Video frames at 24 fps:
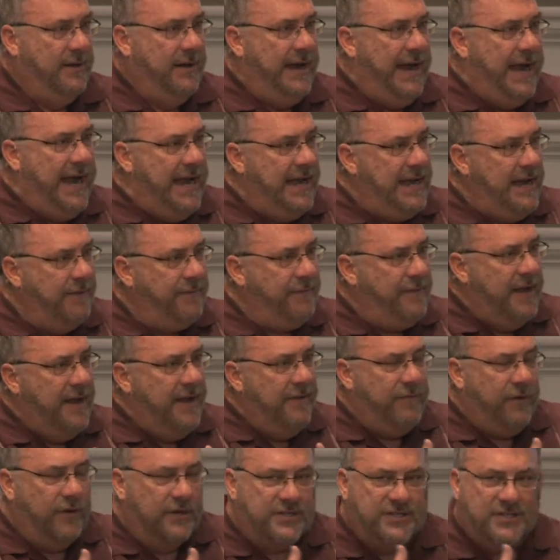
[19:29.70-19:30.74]
And
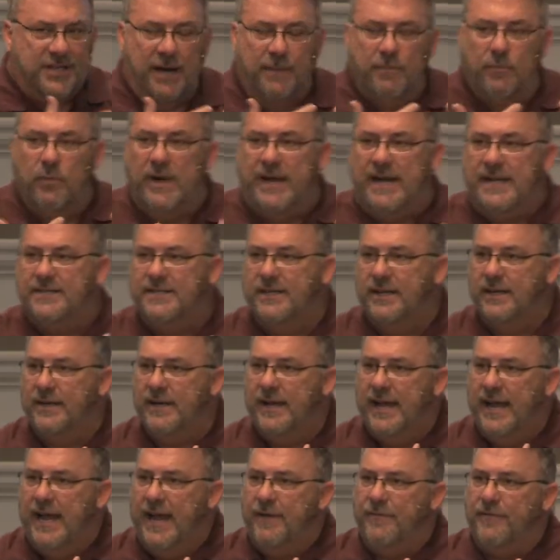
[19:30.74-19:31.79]
if for some
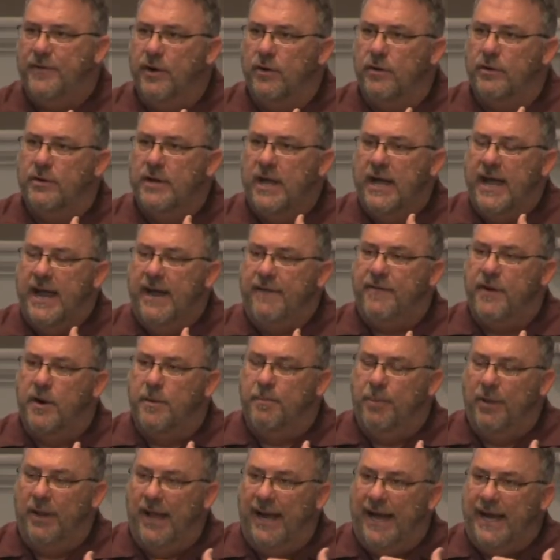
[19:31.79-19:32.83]
reason, if your
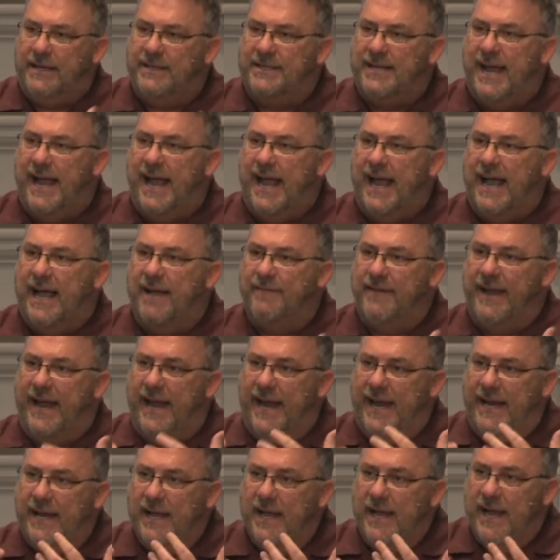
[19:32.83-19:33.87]
plight to have
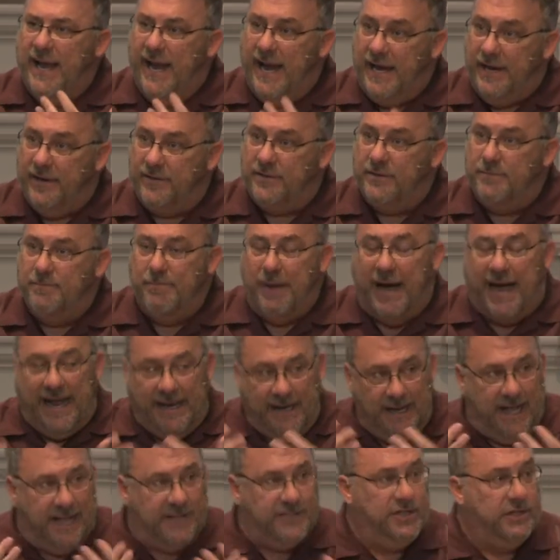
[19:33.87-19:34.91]
a
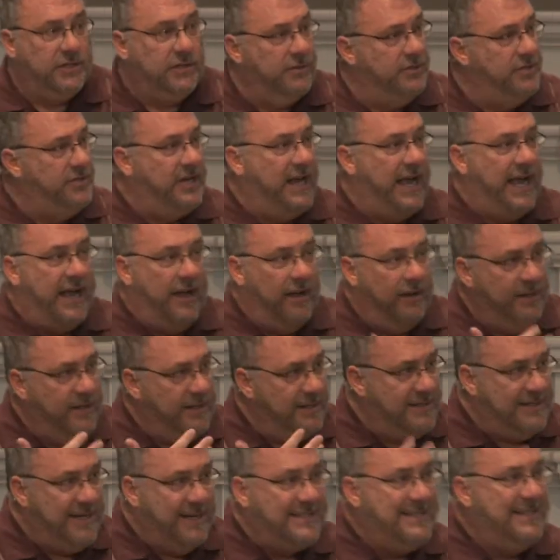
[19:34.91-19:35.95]
biological
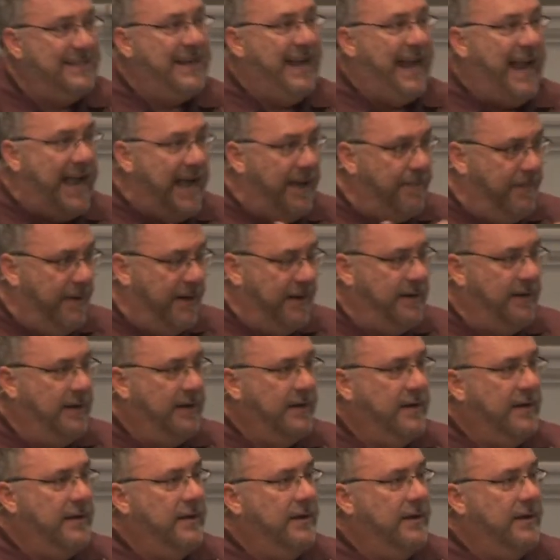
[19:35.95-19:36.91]
child doesn't happen,